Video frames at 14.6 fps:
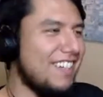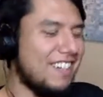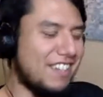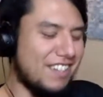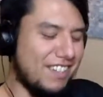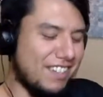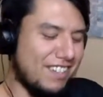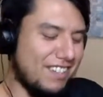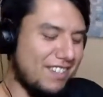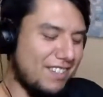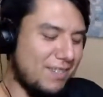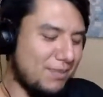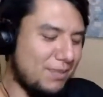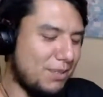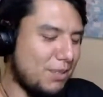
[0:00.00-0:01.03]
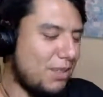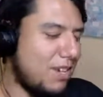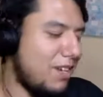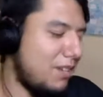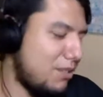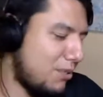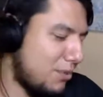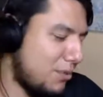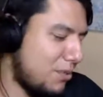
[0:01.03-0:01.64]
So I also